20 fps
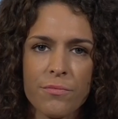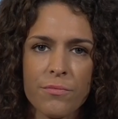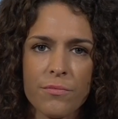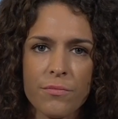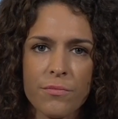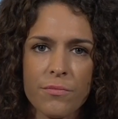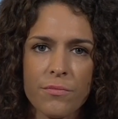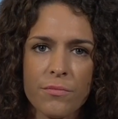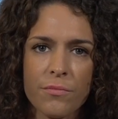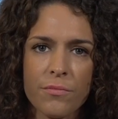
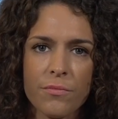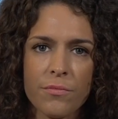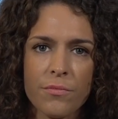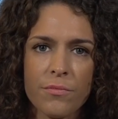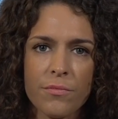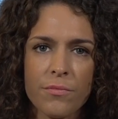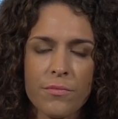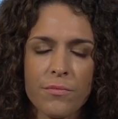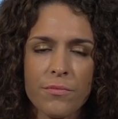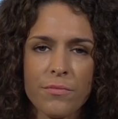
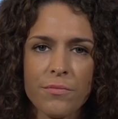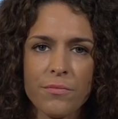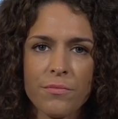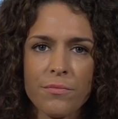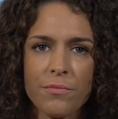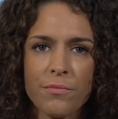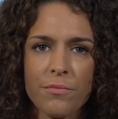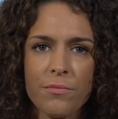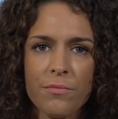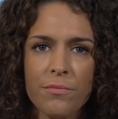
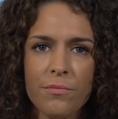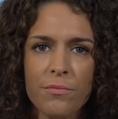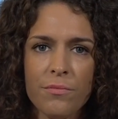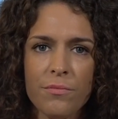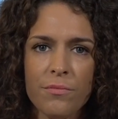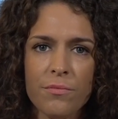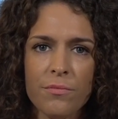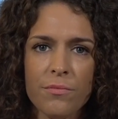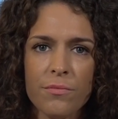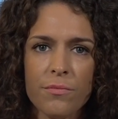
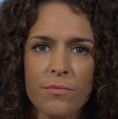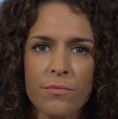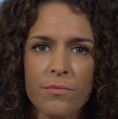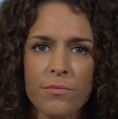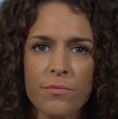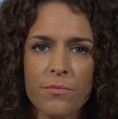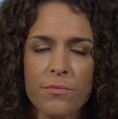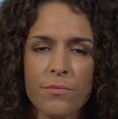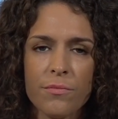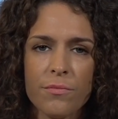
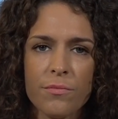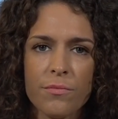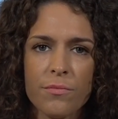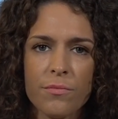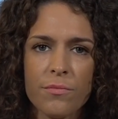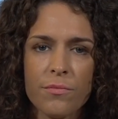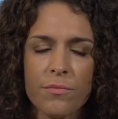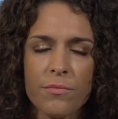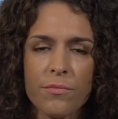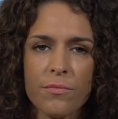
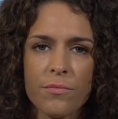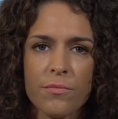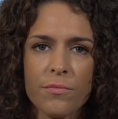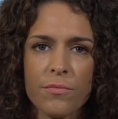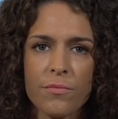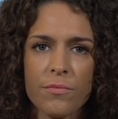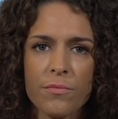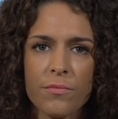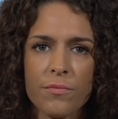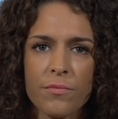
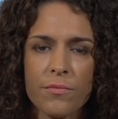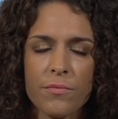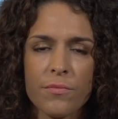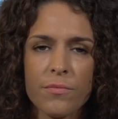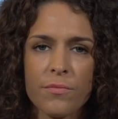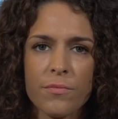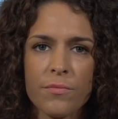[no speech]